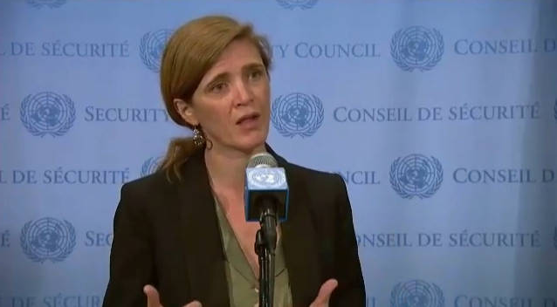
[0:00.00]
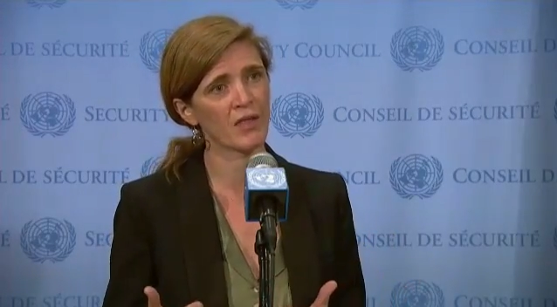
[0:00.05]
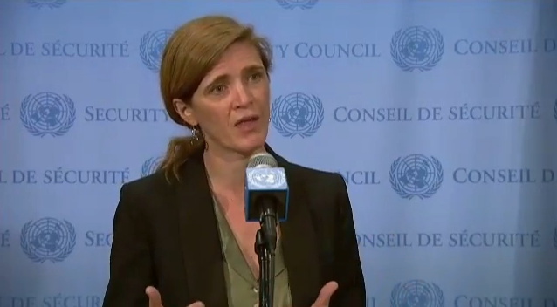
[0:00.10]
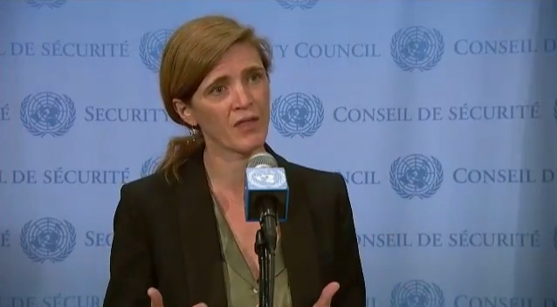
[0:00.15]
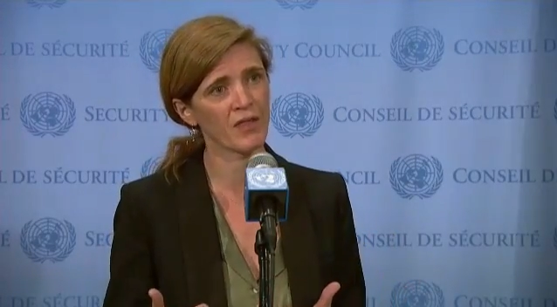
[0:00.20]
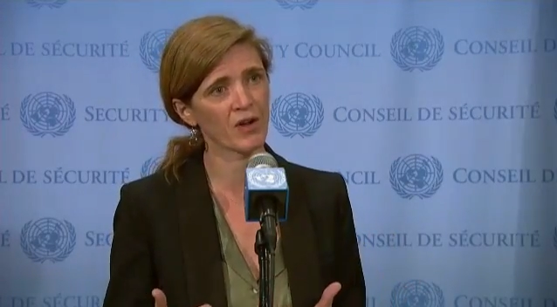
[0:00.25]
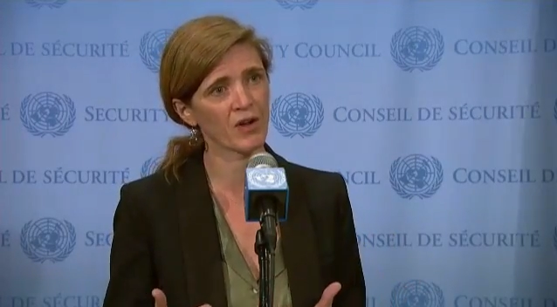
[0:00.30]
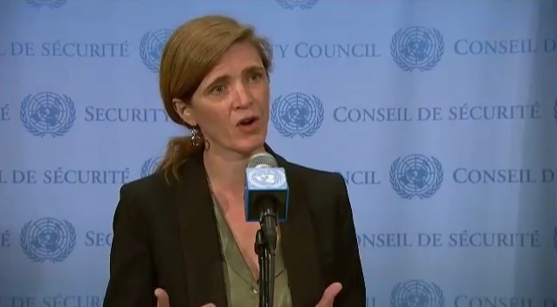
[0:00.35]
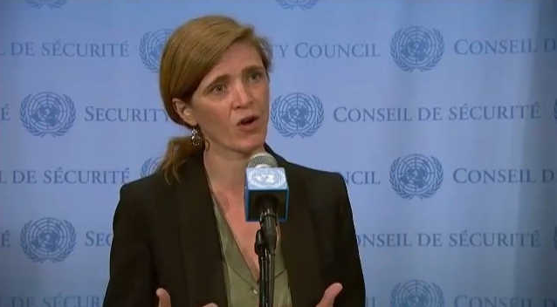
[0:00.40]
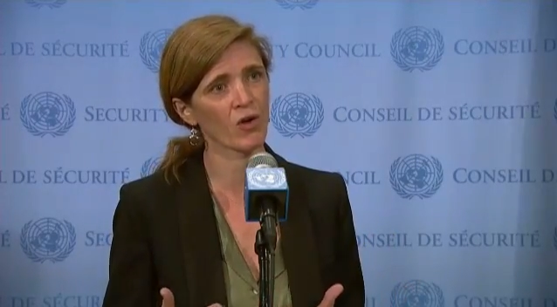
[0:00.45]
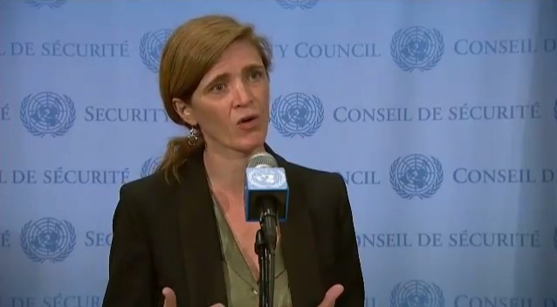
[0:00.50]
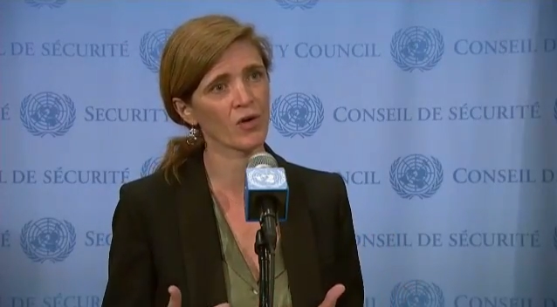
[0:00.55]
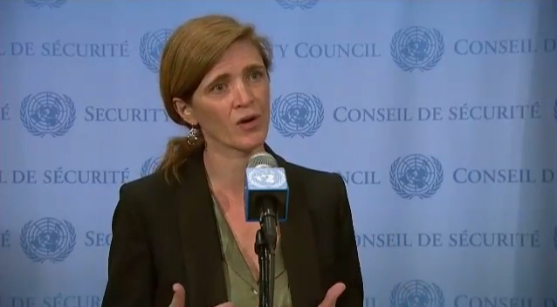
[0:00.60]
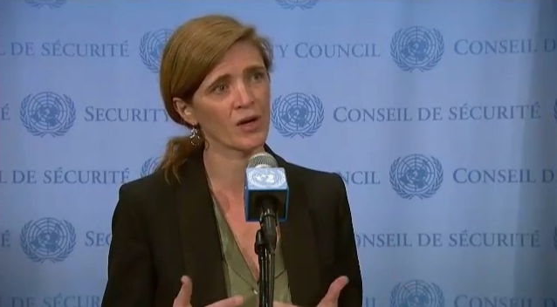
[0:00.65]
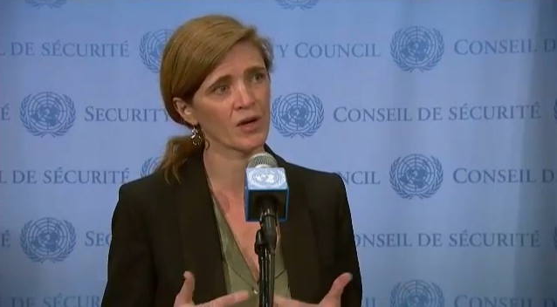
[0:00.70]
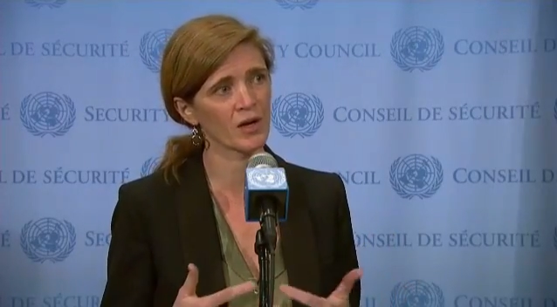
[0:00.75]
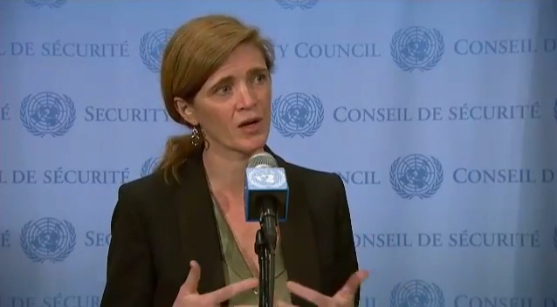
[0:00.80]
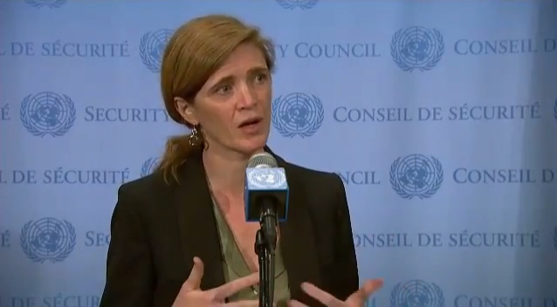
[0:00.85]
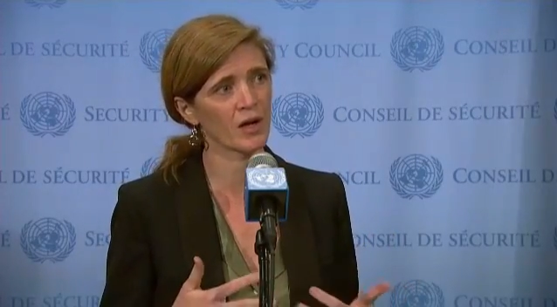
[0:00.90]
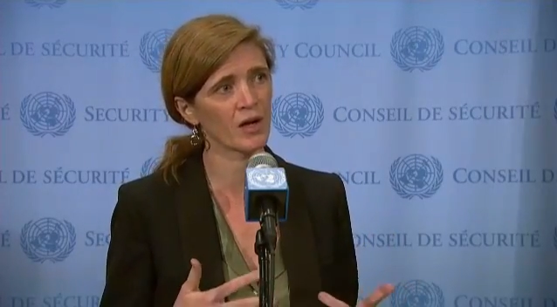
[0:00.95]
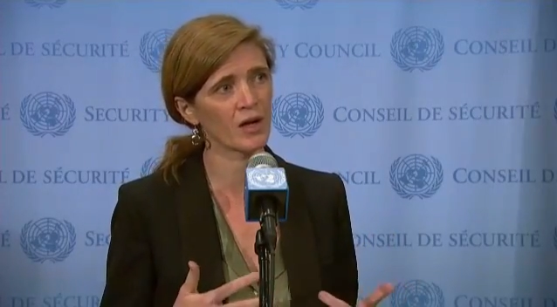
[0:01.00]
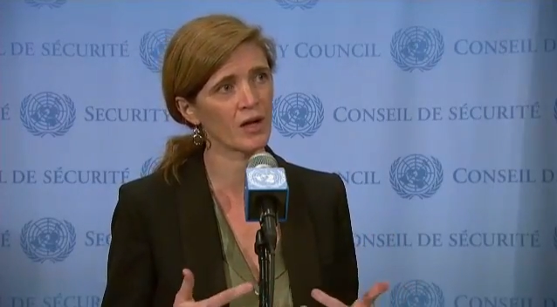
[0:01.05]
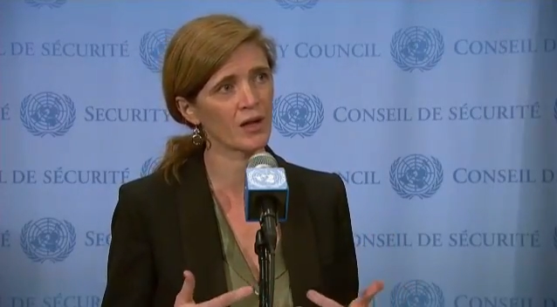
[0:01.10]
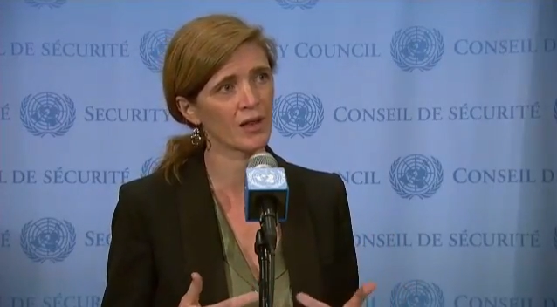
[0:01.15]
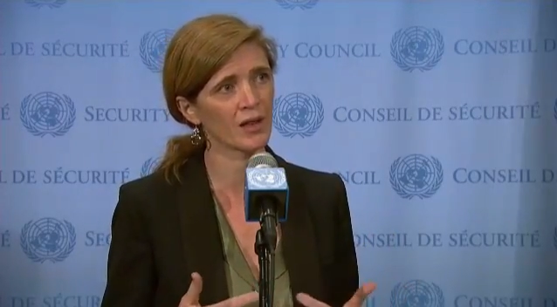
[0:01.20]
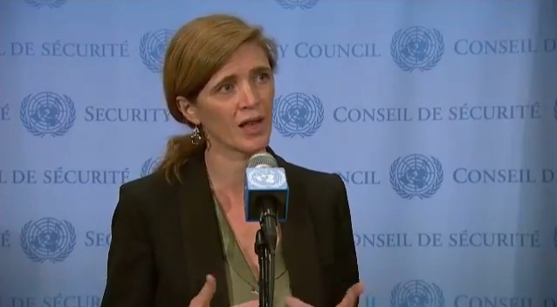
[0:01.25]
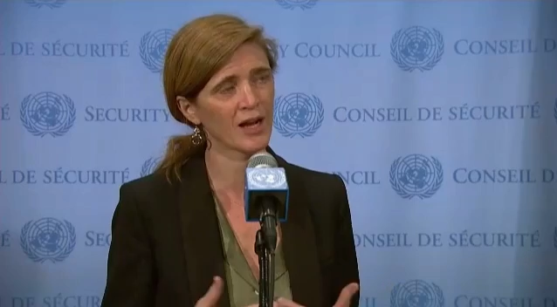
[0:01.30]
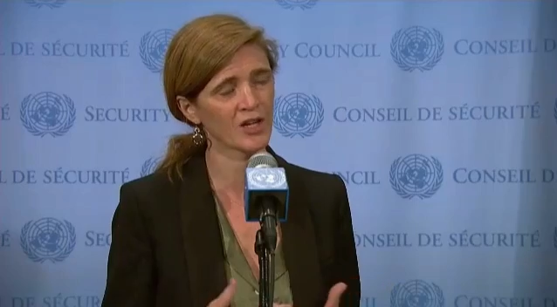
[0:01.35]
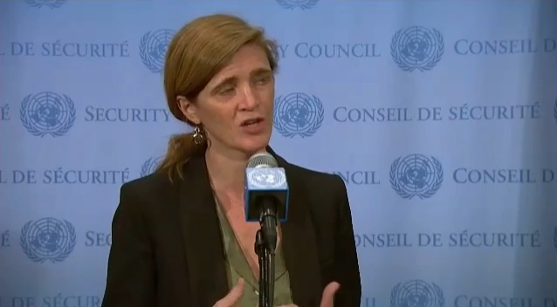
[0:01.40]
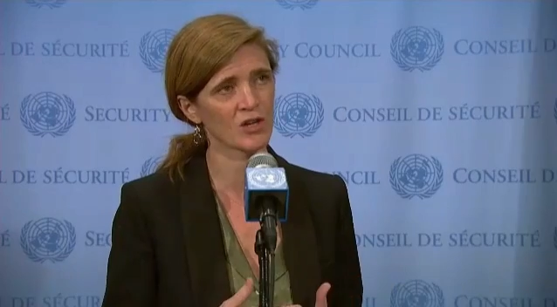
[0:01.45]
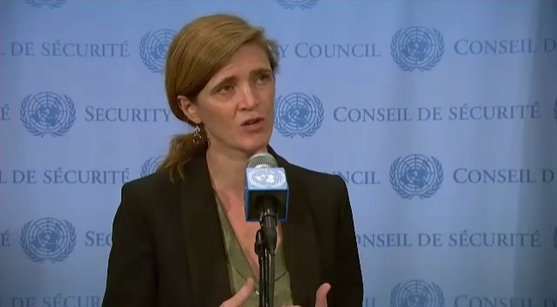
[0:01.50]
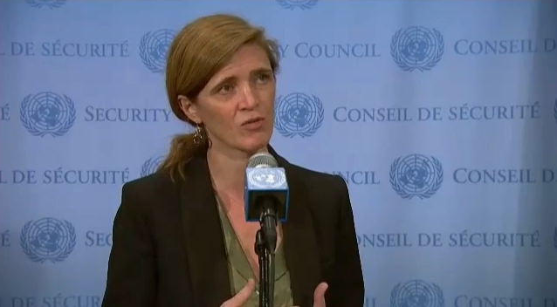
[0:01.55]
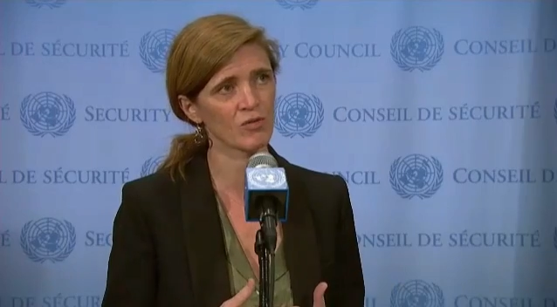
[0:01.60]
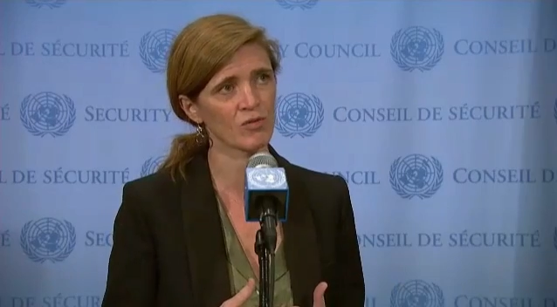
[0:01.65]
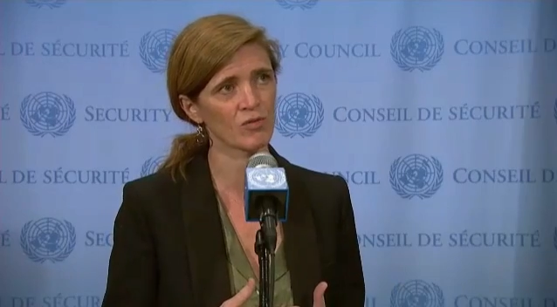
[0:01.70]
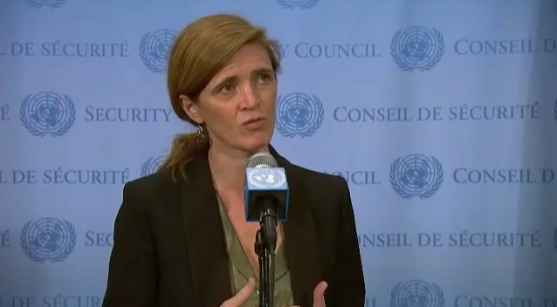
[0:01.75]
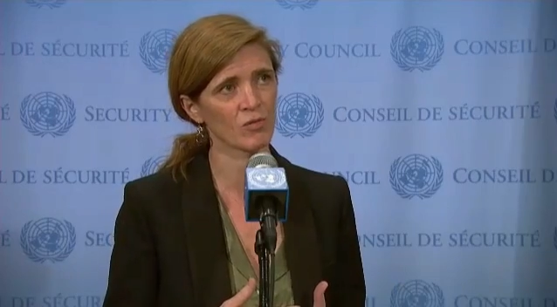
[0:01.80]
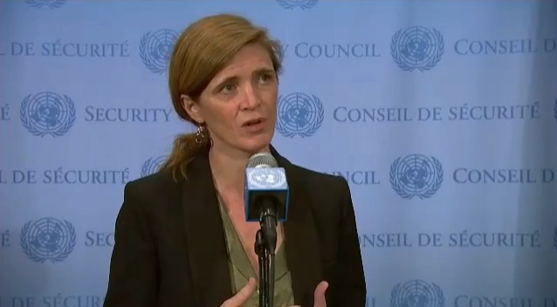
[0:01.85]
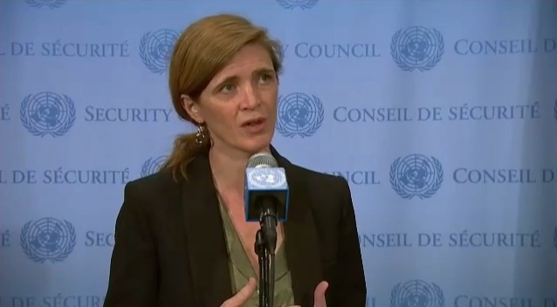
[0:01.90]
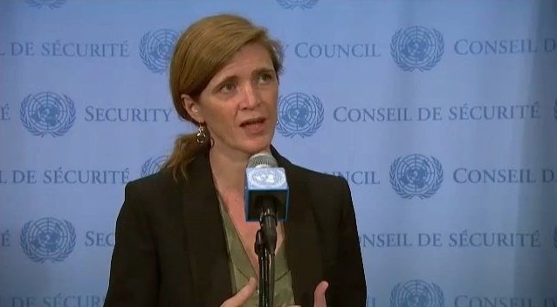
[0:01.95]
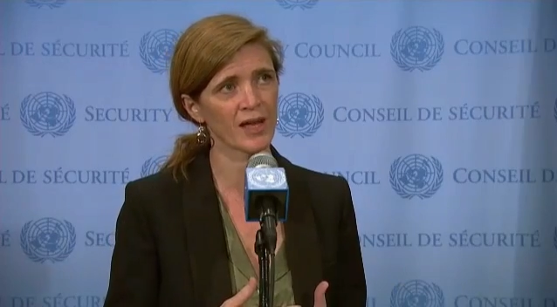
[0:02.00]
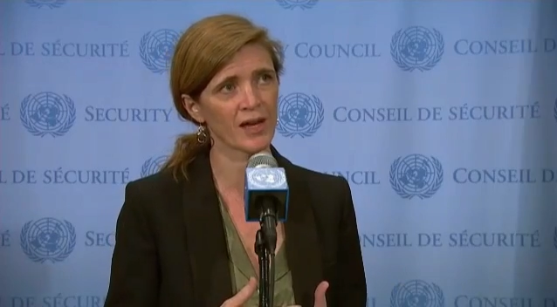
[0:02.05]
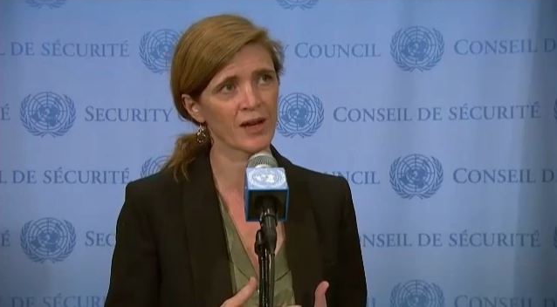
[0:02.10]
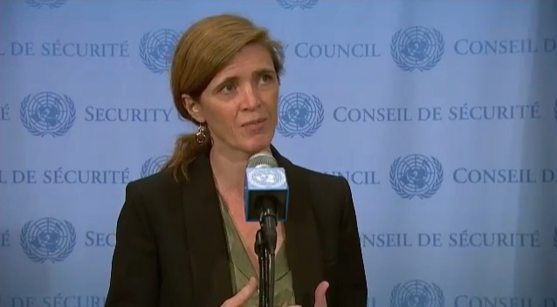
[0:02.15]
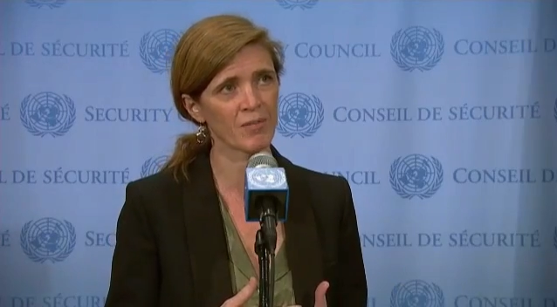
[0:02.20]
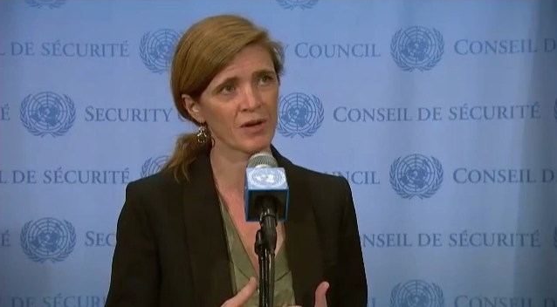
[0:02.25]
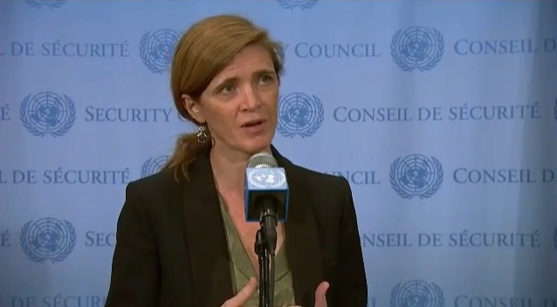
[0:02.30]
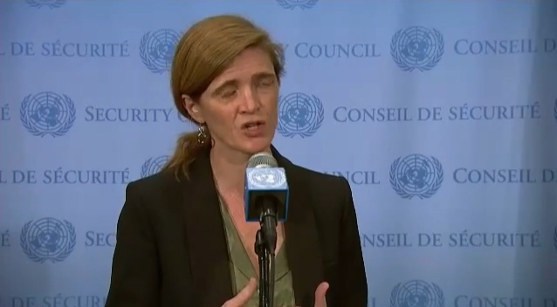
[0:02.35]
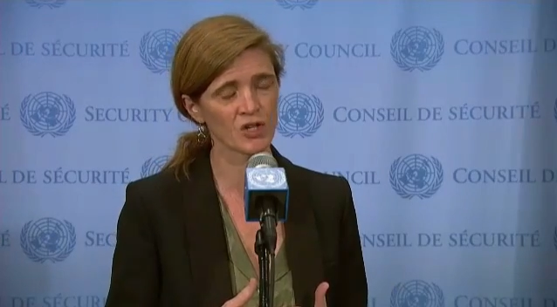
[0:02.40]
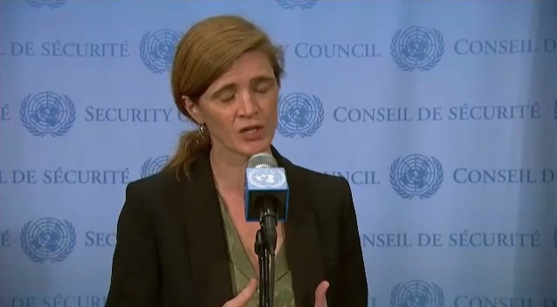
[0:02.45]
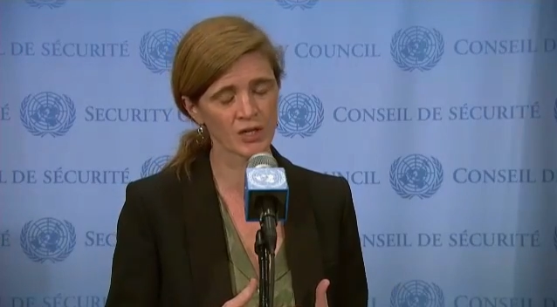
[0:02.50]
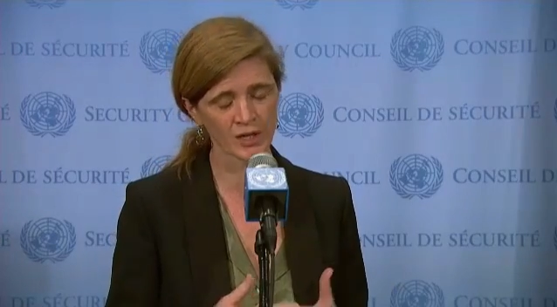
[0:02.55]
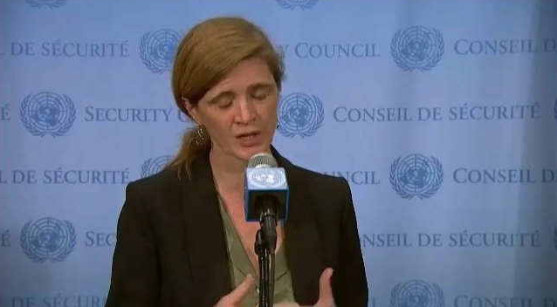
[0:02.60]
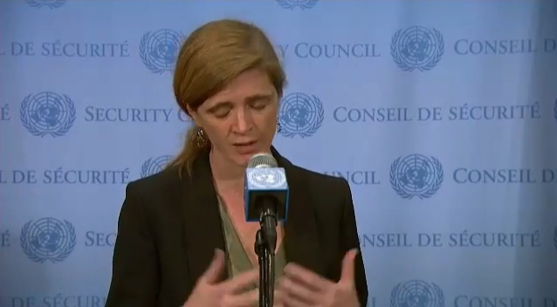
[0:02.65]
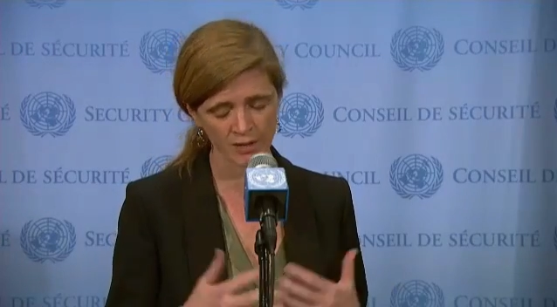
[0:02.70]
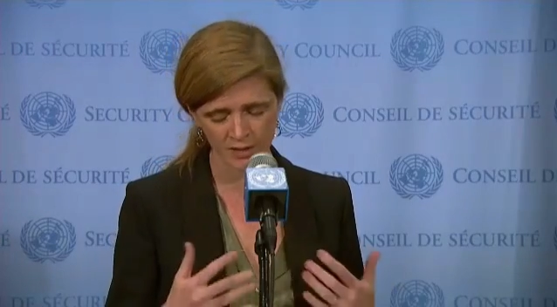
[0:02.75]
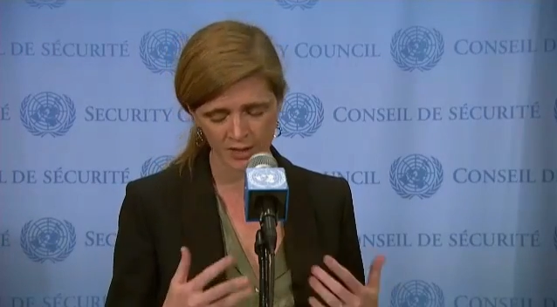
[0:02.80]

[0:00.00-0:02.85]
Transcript: than the current election-related mission.